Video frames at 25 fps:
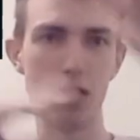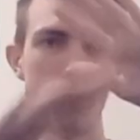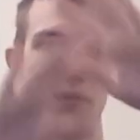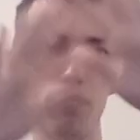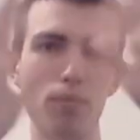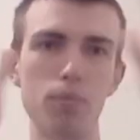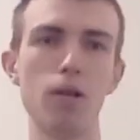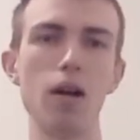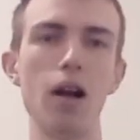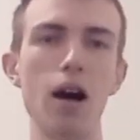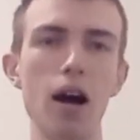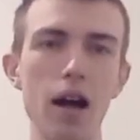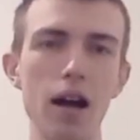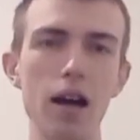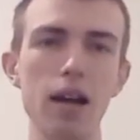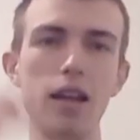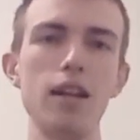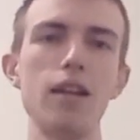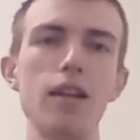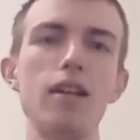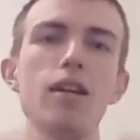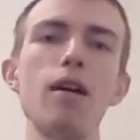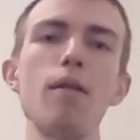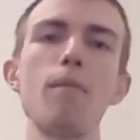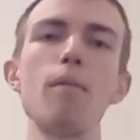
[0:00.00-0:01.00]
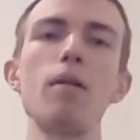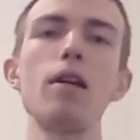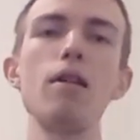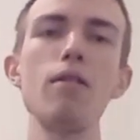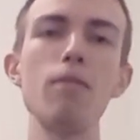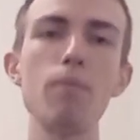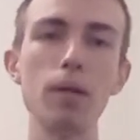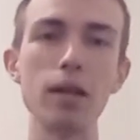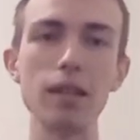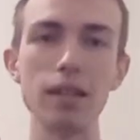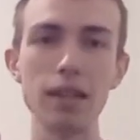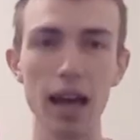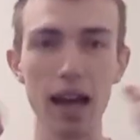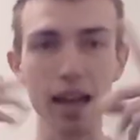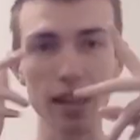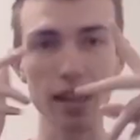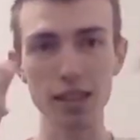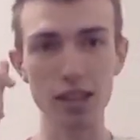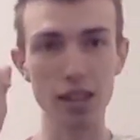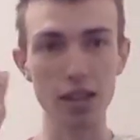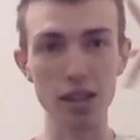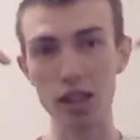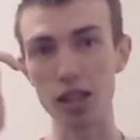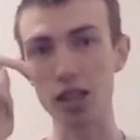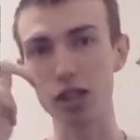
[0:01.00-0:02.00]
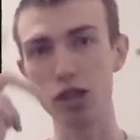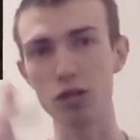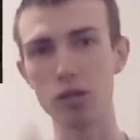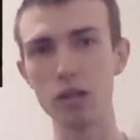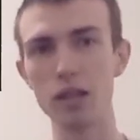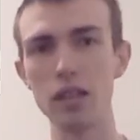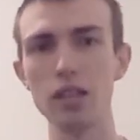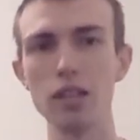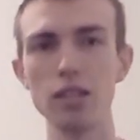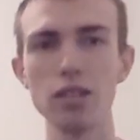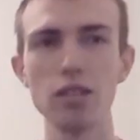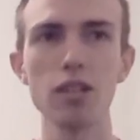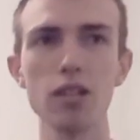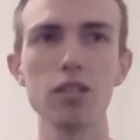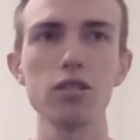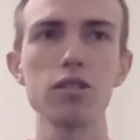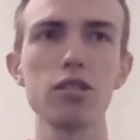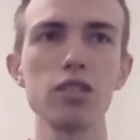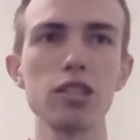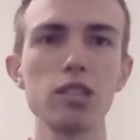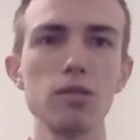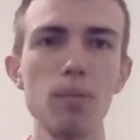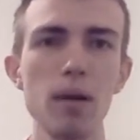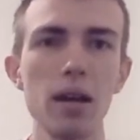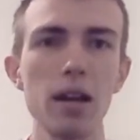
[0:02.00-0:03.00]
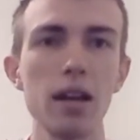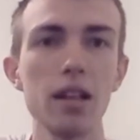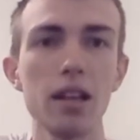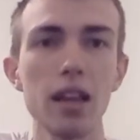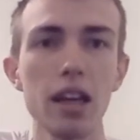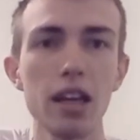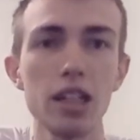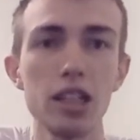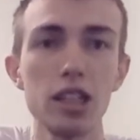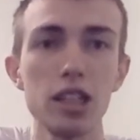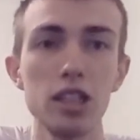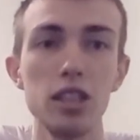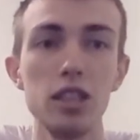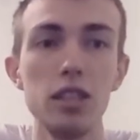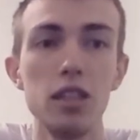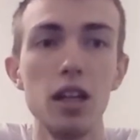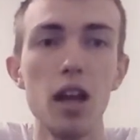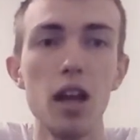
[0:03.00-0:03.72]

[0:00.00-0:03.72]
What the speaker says: broad, I might even put text on the screen. This is all just speculation.